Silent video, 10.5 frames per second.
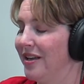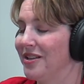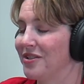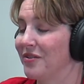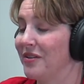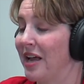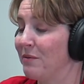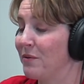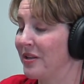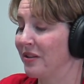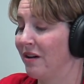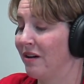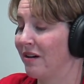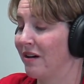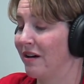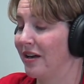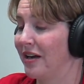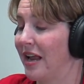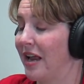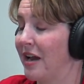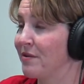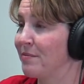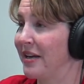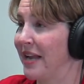So now when we log on, everybody